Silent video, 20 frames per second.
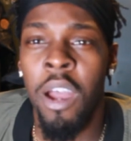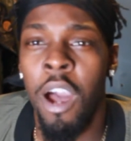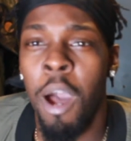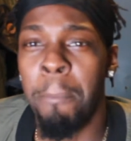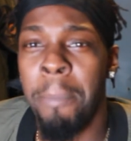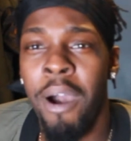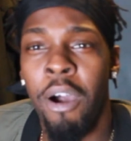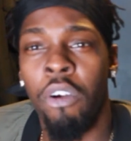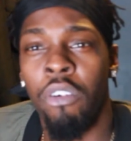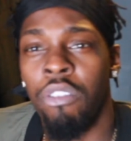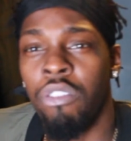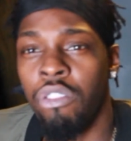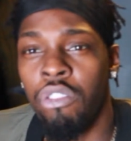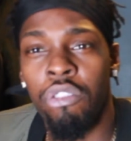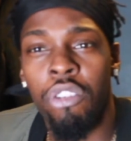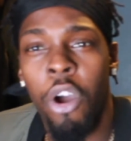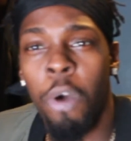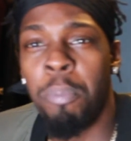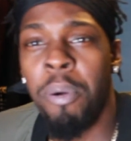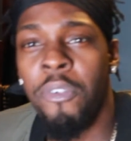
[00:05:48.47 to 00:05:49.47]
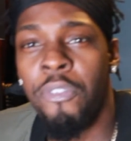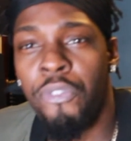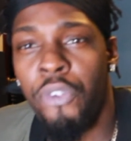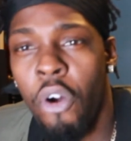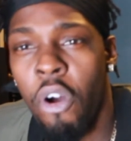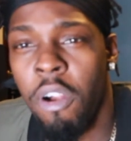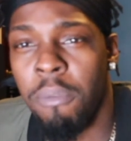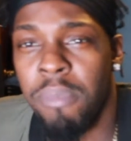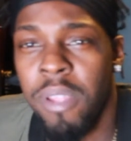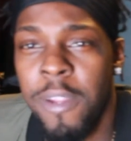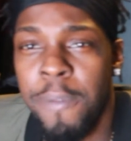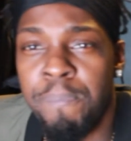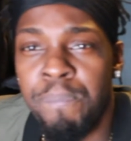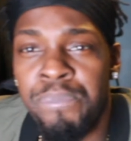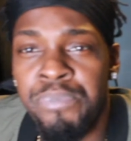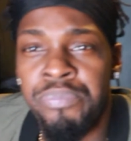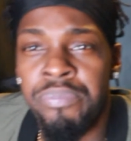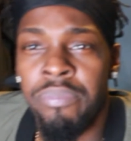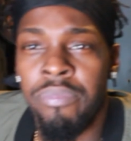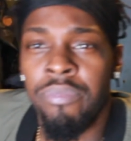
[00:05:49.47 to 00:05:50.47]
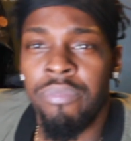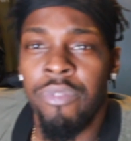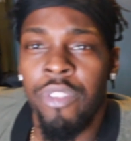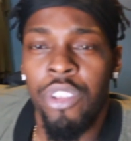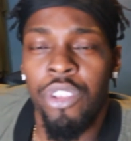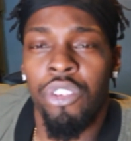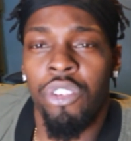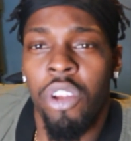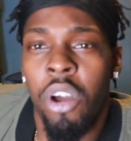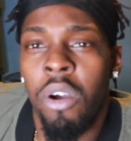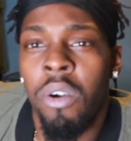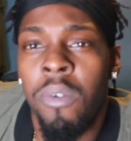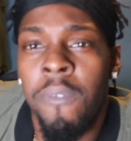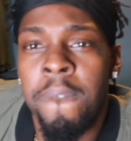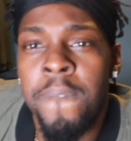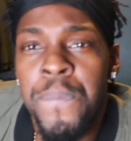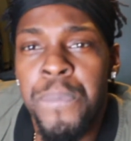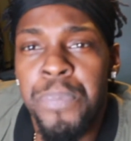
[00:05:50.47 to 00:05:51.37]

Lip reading: about, you know, performing, you know.